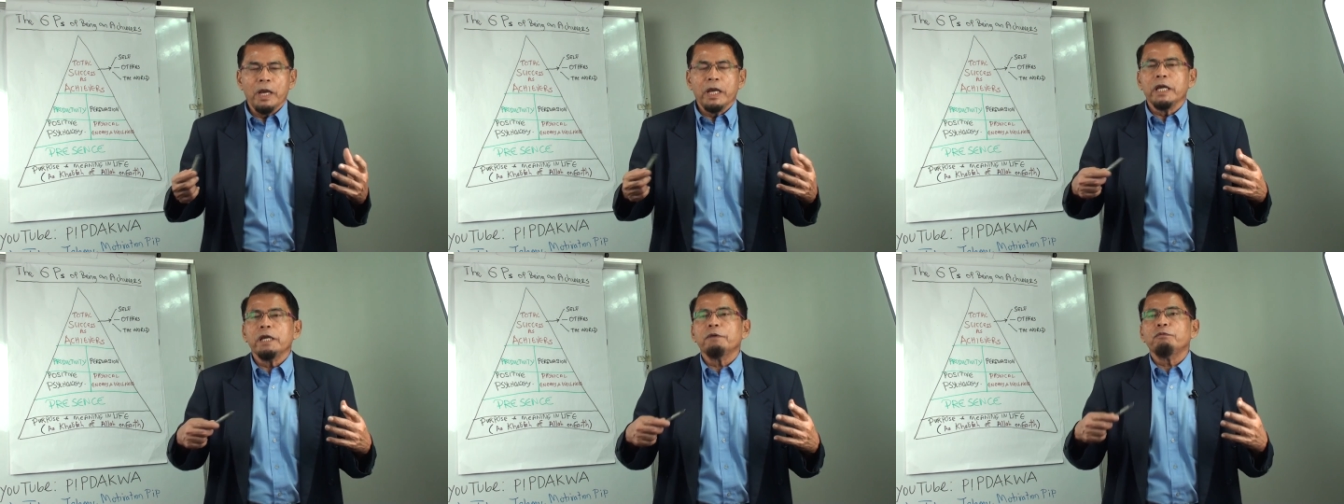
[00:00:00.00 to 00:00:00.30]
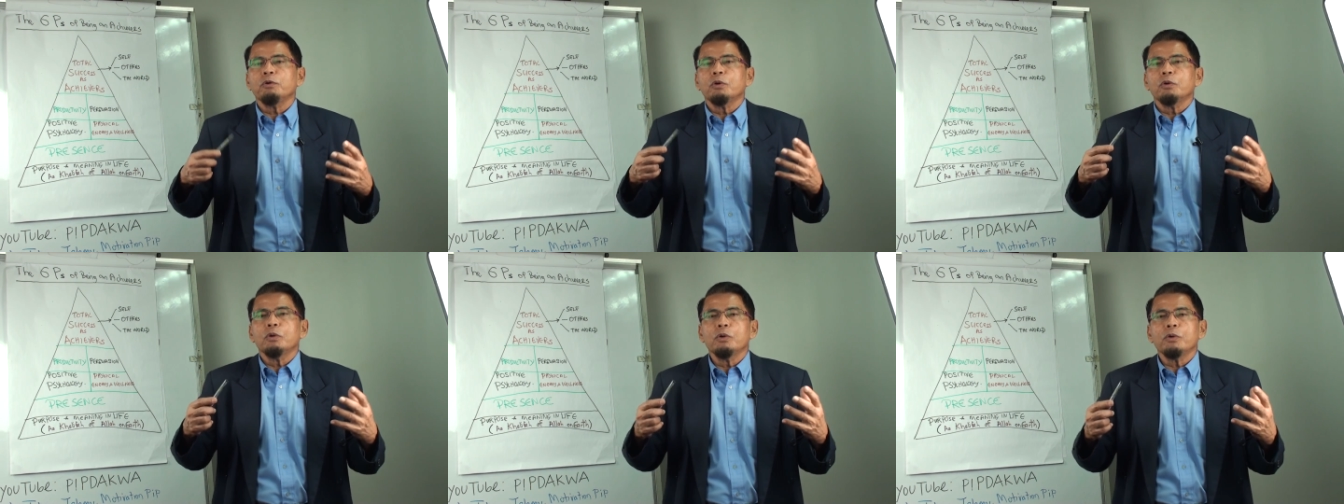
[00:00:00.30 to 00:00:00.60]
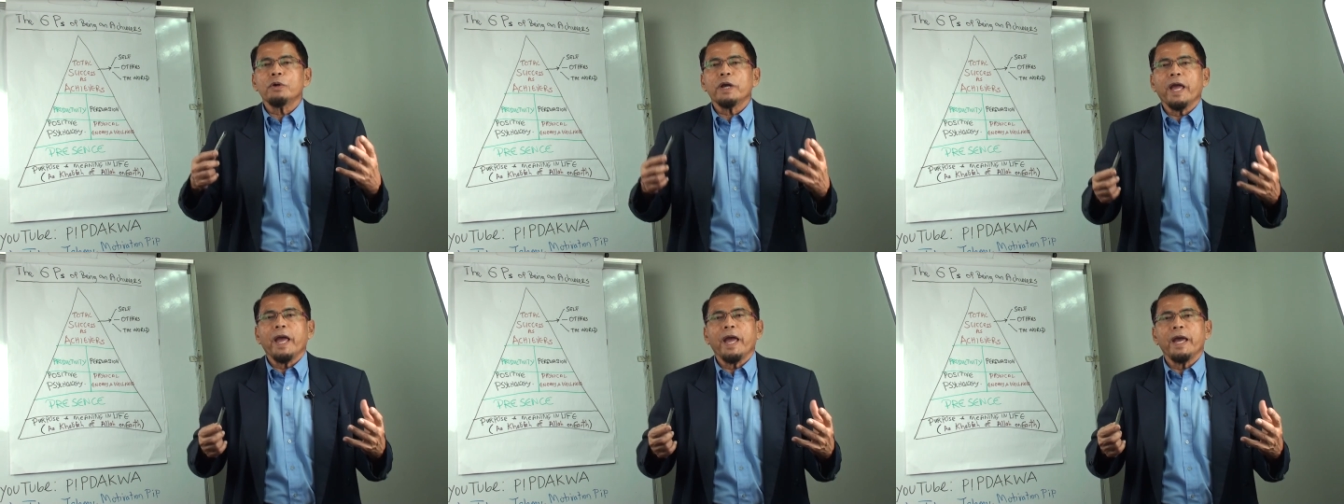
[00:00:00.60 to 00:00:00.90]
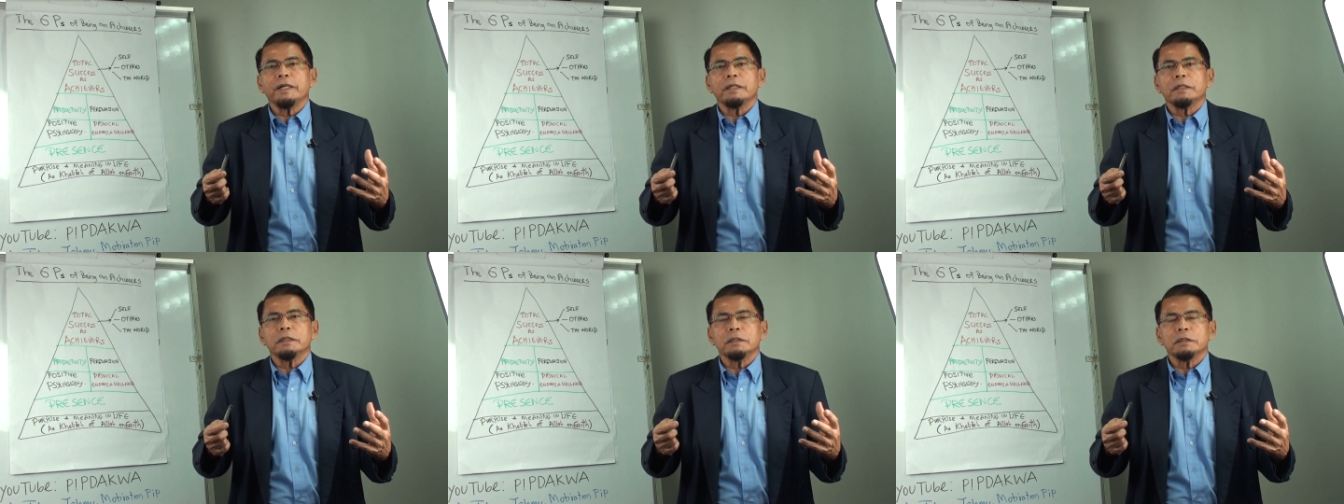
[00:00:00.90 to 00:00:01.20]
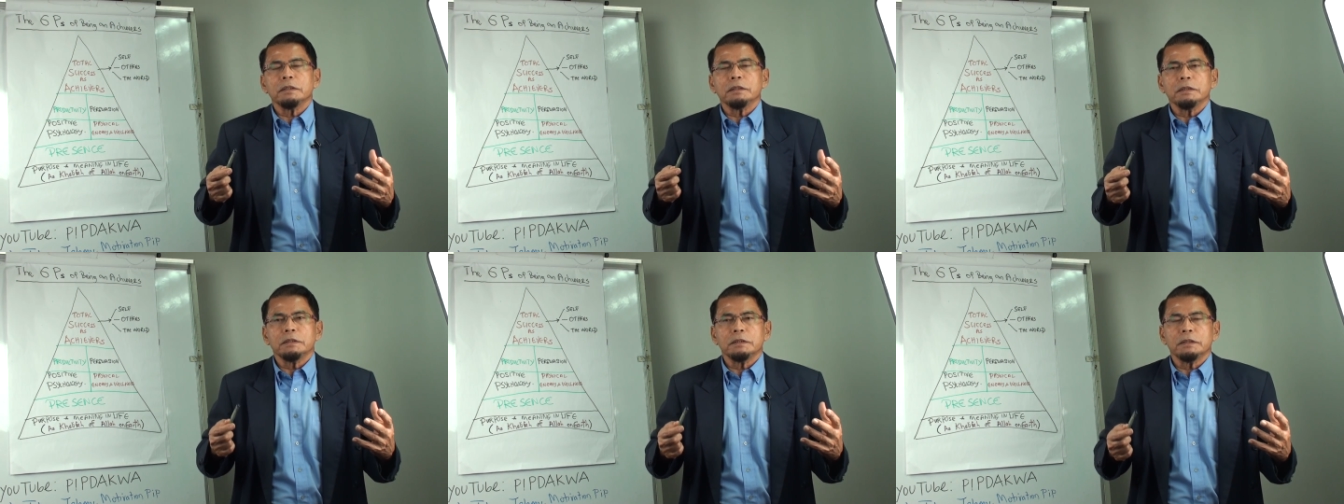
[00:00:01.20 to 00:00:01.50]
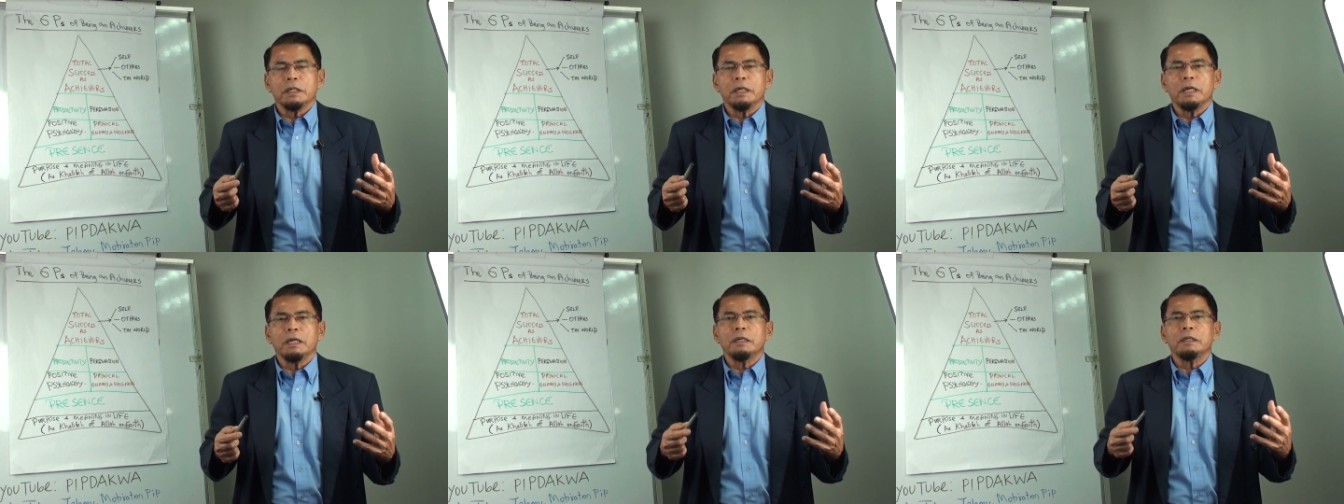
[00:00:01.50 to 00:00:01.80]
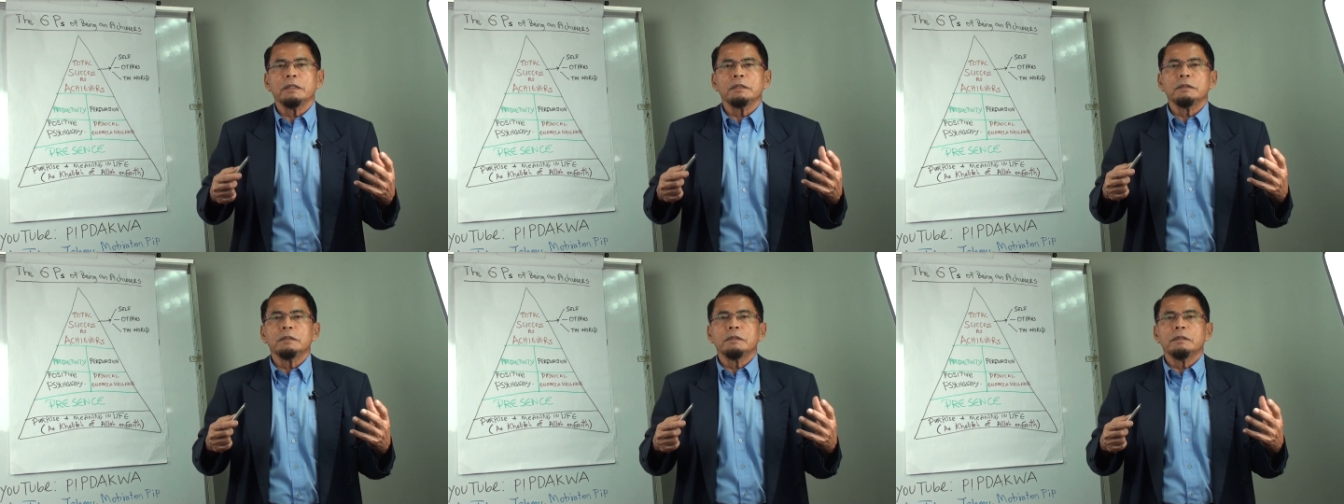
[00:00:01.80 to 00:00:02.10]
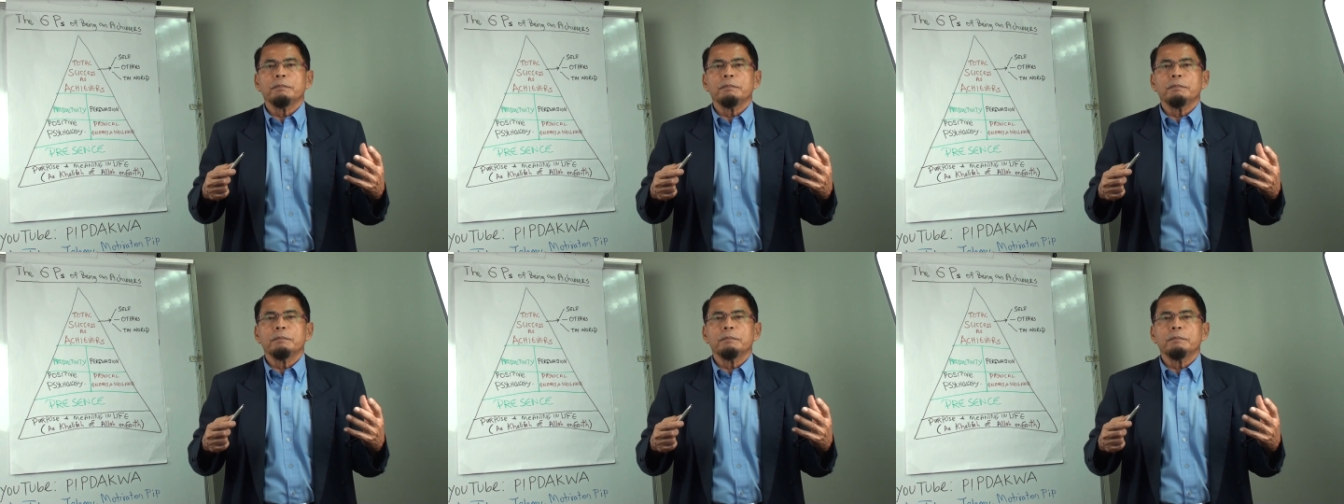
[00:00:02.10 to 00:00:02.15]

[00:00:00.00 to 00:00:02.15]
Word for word: If you look at the